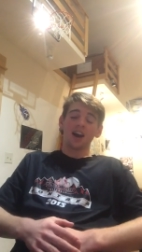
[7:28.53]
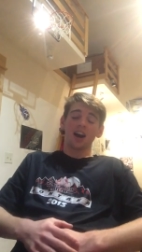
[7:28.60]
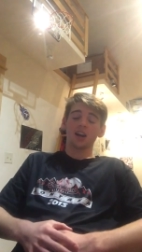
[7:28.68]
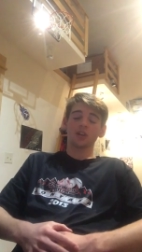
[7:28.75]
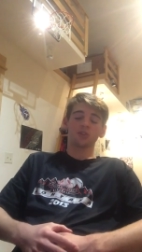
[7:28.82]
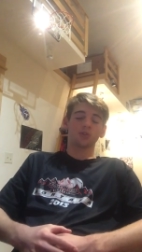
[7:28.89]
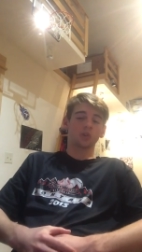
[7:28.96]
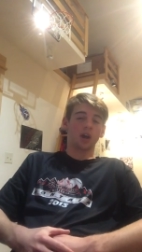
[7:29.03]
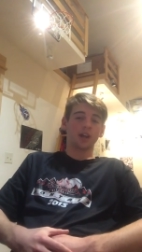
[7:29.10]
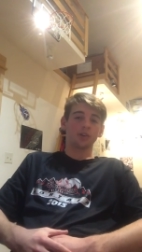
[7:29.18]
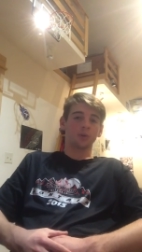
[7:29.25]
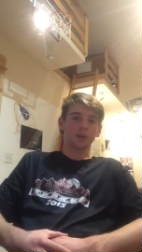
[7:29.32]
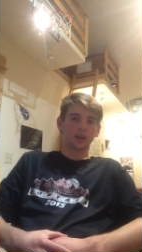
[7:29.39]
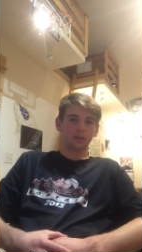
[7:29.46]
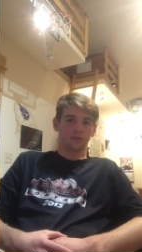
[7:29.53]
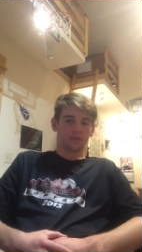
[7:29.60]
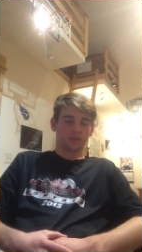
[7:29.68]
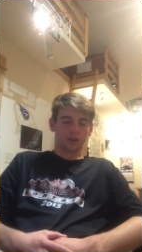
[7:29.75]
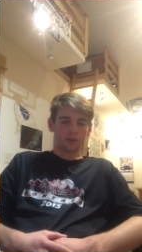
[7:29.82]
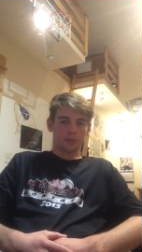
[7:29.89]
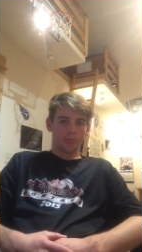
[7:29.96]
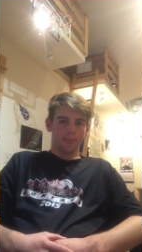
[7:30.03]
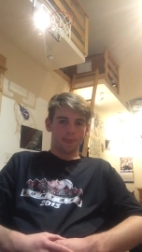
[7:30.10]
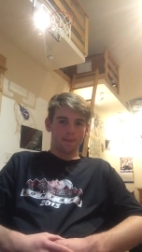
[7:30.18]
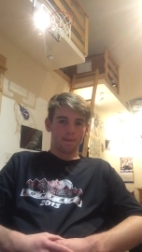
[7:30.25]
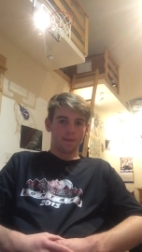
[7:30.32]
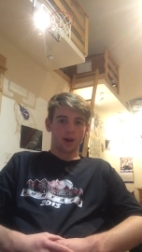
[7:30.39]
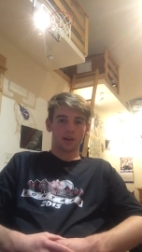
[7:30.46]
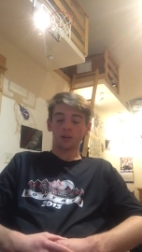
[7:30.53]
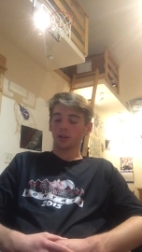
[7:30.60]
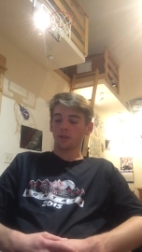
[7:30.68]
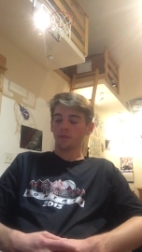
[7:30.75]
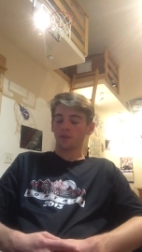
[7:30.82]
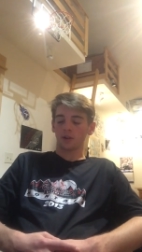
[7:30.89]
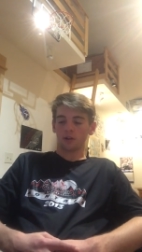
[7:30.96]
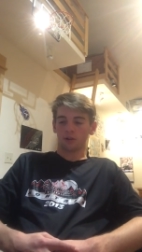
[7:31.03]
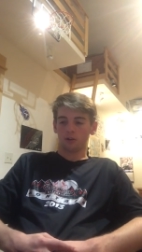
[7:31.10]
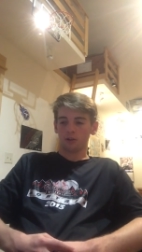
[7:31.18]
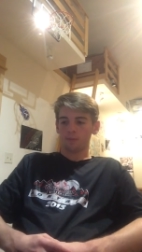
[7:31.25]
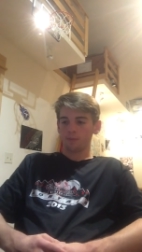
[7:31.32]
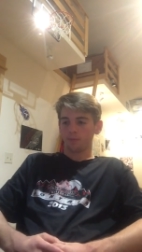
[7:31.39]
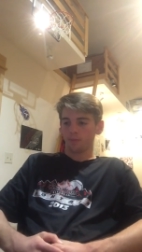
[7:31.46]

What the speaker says: I don't like the fit. I don't like the fit at all.